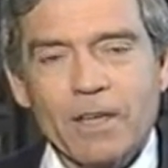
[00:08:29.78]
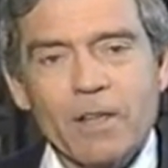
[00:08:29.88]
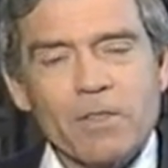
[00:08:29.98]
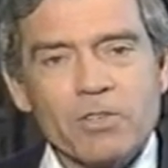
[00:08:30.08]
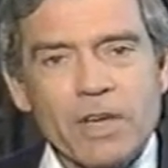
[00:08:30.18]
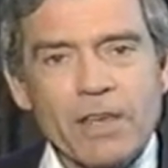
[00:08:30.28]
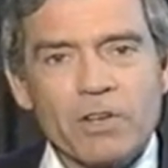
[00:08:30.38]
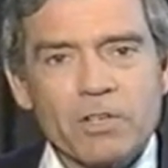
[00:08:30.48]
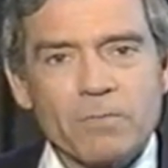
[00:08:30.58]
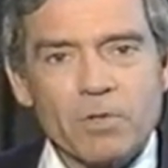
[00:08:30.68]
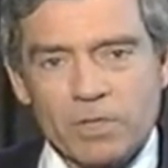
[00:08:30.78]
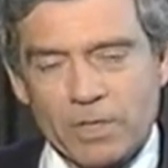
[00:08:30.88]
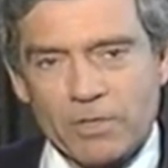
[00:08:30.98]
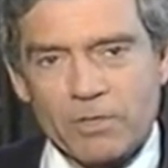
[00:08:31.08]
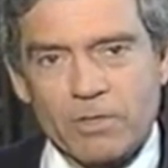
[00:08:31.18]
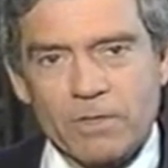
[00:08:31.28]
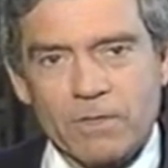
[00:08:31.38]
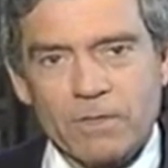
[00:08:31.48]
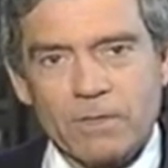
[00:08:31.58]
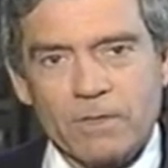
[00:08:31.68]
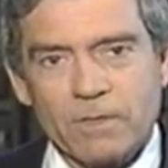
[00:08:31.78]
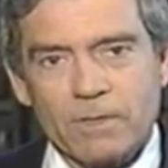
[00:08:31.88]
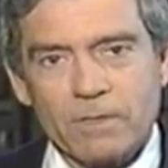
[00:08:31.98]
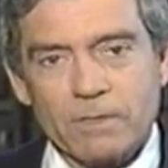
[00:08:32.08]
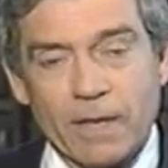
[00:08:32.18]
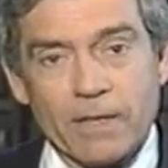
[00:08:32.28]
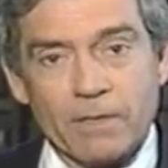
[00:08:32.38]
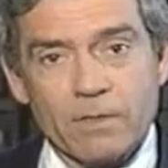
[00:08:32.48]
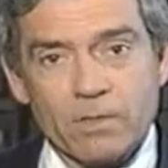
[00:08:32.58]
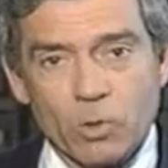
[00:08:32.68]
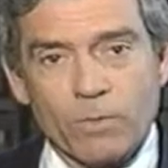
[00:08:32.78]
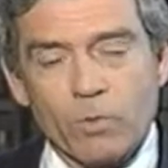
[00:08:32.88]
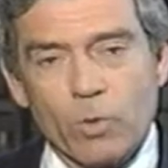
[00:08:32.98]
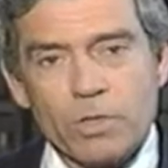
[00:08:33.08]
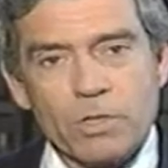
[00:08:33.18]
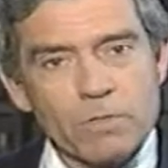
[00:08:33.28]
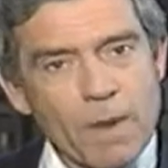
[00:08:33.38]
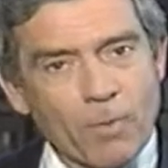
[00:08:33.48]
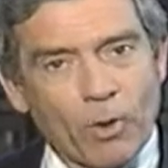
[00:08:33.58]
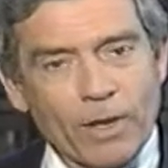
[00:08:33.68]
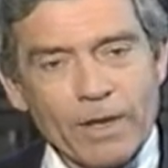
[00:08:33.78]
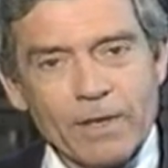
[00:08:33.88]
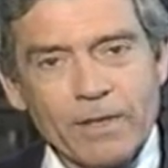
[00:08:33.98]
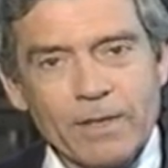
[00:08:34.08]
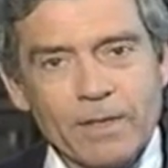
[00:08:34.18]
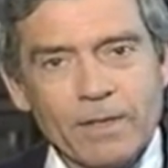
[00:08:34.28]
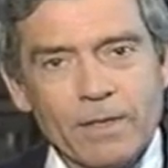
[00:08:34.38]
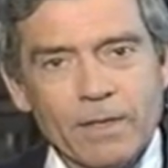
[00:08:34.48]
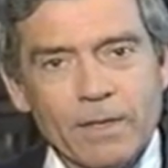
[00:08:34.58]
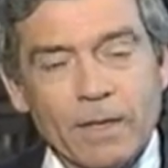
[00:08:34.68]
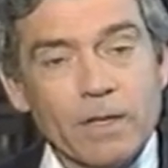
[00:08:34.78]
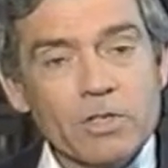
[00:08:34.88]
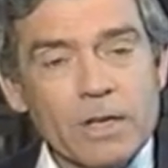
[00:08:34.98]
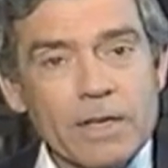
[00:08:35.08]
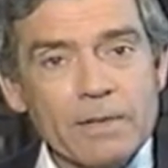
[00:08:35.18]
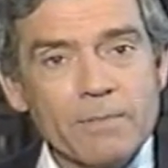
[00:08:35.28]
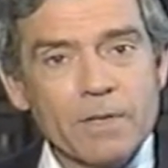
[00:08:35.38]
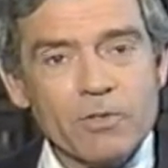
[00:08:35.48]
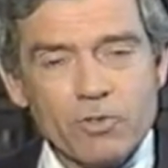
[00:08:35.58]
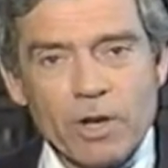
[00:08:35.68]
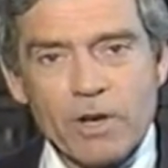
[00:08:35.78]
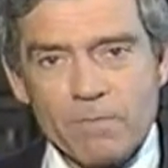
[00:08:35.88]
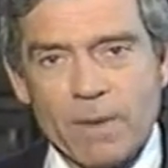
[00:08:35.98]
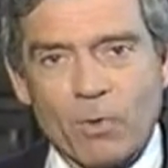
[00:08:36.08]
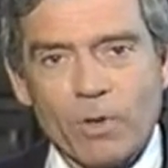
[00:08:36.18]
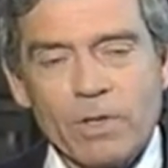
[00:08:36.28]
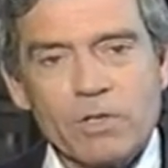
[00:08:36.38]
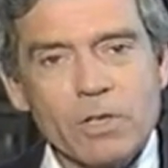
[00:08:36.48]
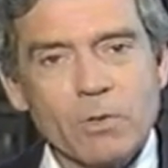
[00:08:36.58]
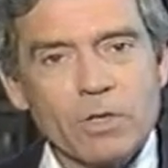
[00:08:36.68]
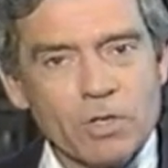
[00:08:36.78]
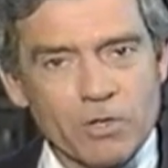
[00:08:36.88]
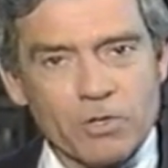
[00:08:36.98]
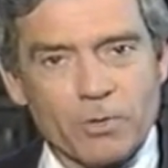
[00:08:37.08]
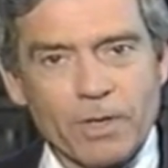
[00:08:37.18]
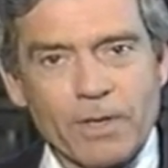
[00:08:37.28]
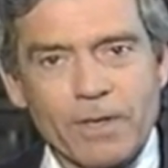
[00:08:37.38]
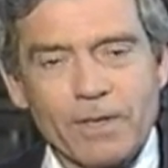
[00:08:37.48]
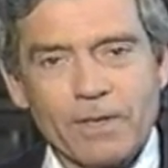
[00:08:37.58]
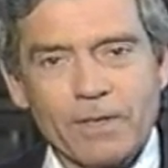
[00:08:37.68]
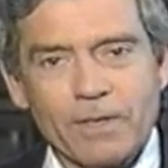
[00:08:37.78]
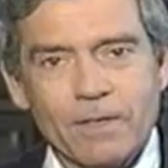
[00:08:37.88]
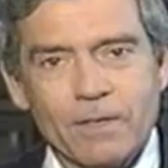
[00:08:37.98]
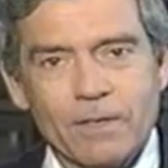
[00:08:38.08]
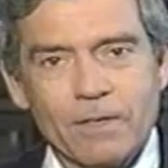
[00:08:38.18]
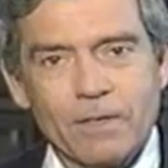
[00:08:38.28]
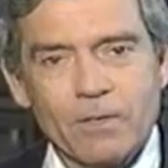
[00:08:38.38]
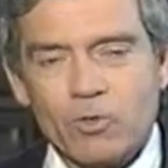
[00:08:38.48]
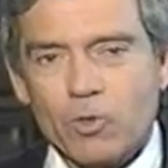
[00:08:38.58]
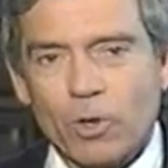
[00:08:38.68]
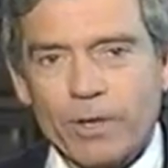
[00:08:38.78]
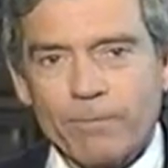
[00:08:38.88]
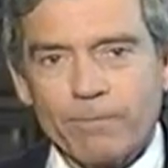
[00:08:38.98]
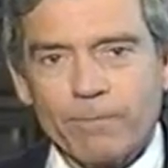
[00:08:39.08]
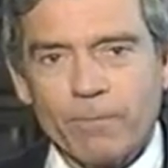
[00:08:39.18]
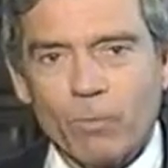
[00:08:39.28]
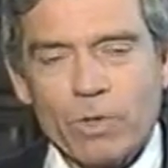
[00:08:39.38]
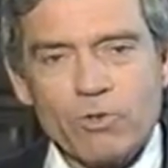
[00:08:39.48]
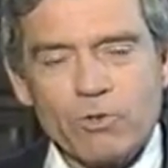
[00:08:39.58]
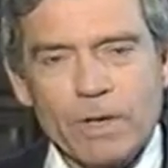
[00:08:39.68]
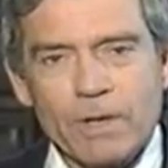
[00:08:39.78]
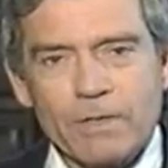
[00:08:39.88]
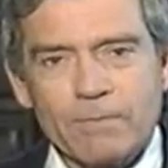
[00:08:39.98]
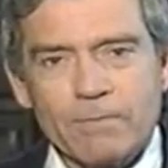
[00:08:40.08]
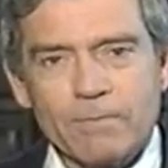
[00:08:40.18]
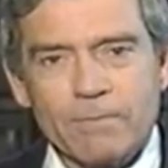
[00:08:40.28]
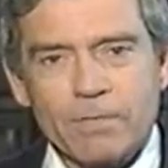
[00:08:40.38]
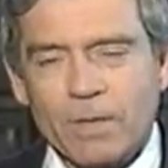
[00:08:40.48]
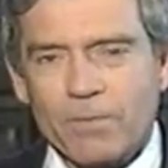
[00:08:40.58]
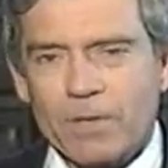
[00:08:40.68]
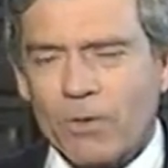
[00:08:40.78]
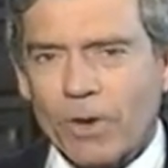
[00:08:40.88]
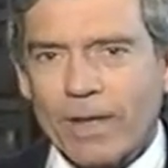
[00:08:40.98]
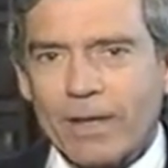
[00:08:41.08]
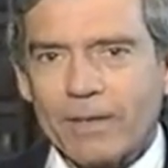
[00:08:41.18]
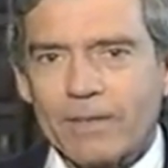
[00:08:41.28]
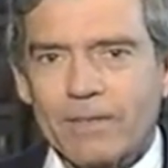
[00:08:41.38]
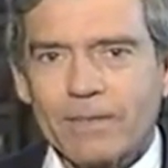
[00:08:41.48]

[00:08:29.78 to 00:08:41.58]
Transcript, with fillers: The silence persists, and so, of course, does memory. In time, shared memory is known as history. Surely, we shared something grand.